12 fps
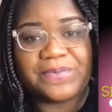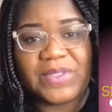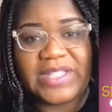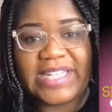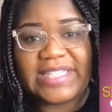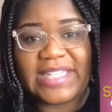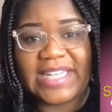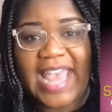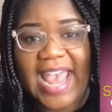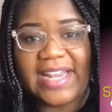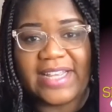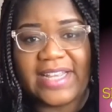Let's look
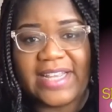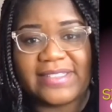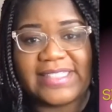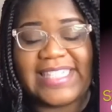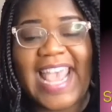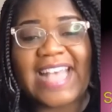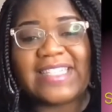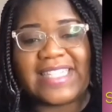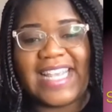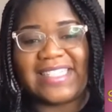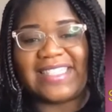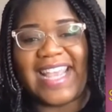at it. Yes,
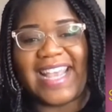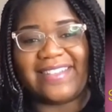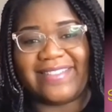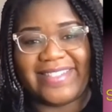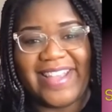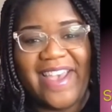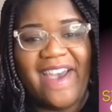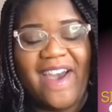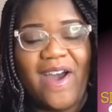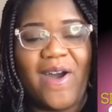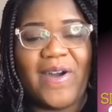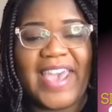yes, yes.
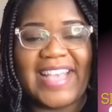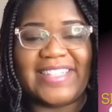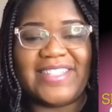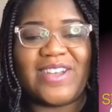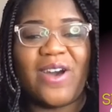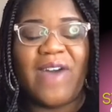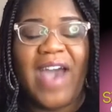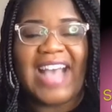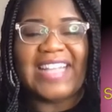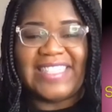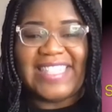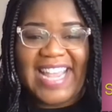Okay, so
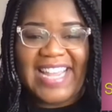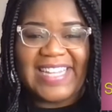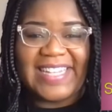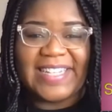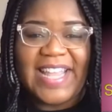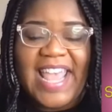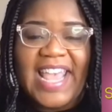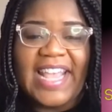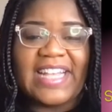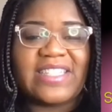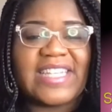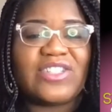Isaiah,
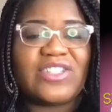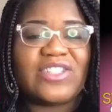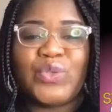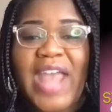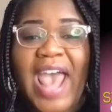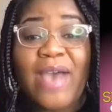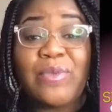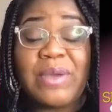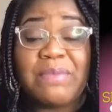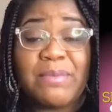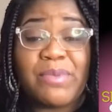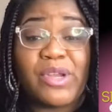it says, Do not
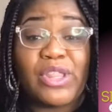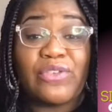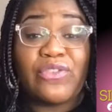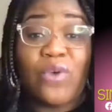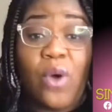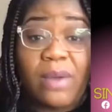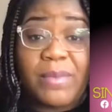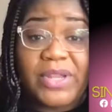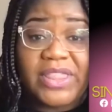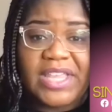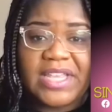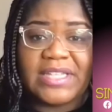remember the former
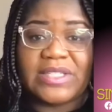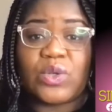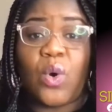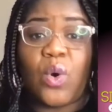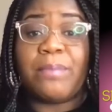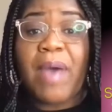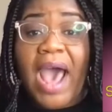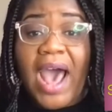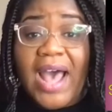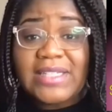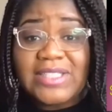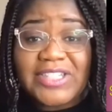things or
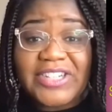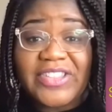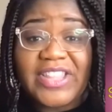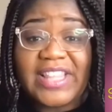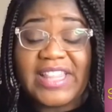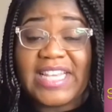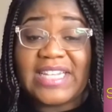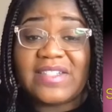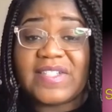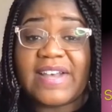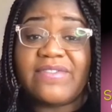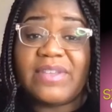ponder the
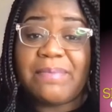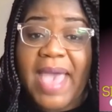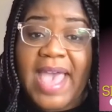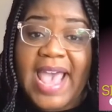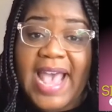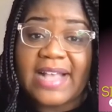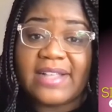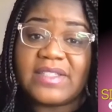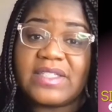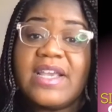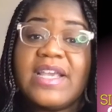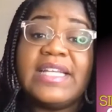things of the
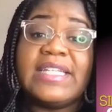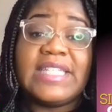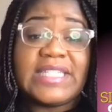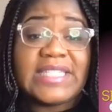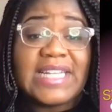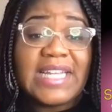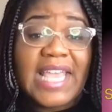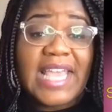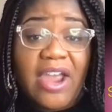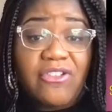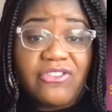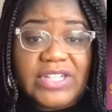past. Listen
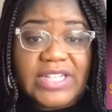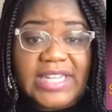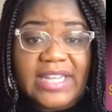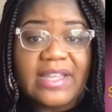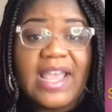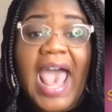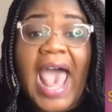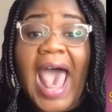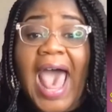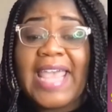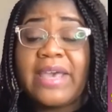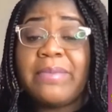carefully
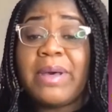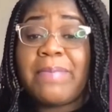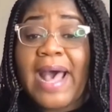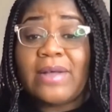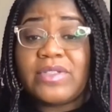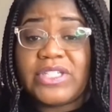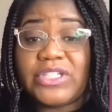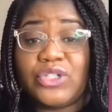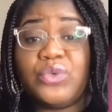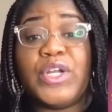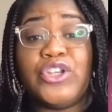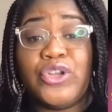I am about to
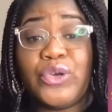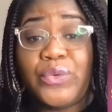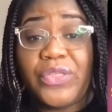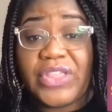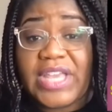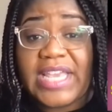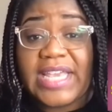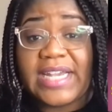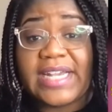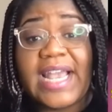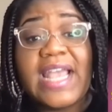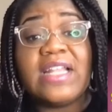do a new
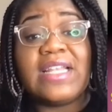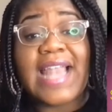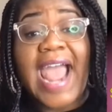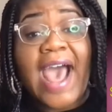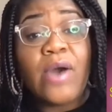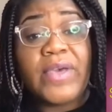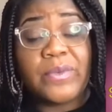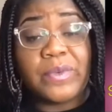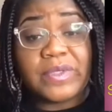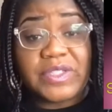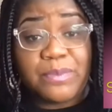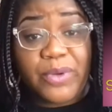thing. Now it
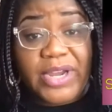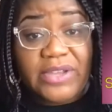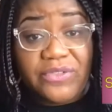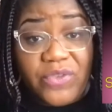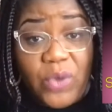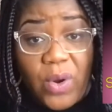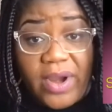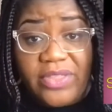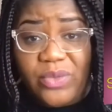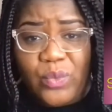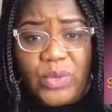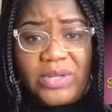will spring forth.
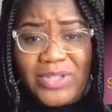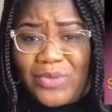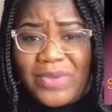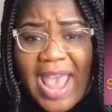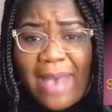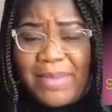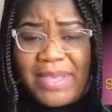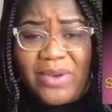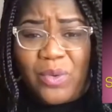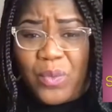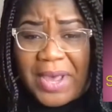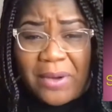Will you not be
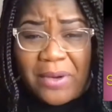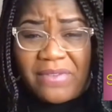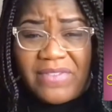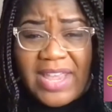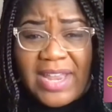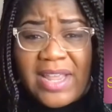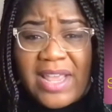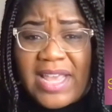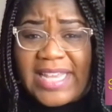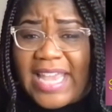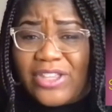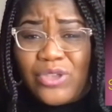aware of it?
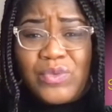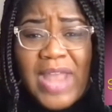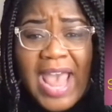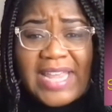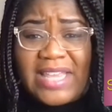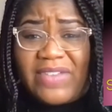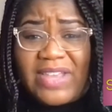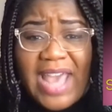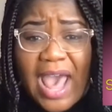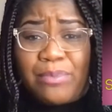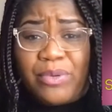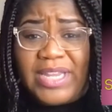Can you not even
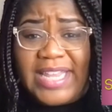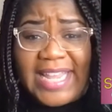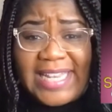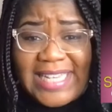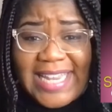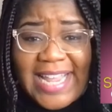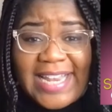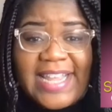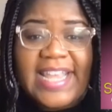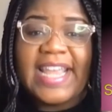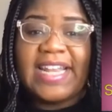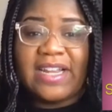comprehend it?
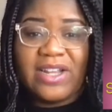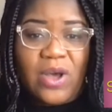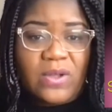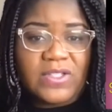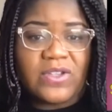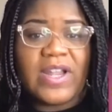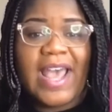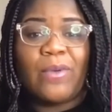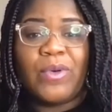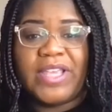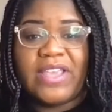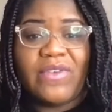And then it goes on, I
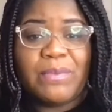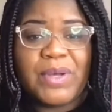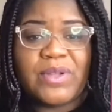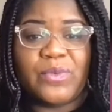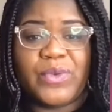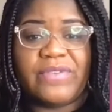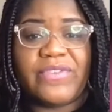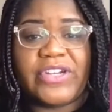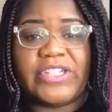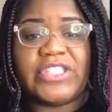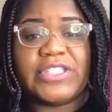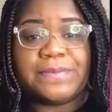will even put
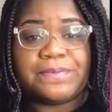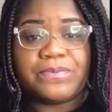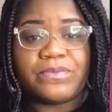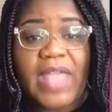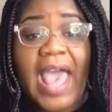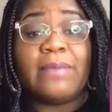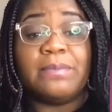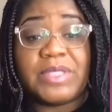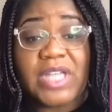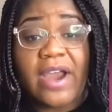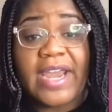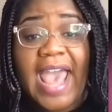rivers, I'm
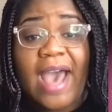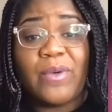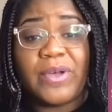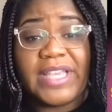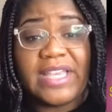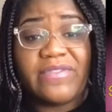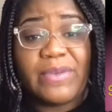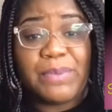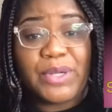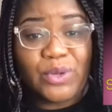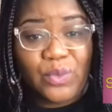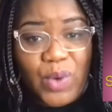sorry, I will even
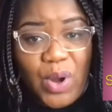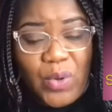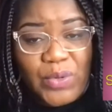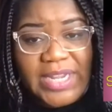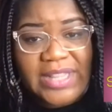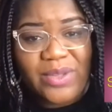put a road in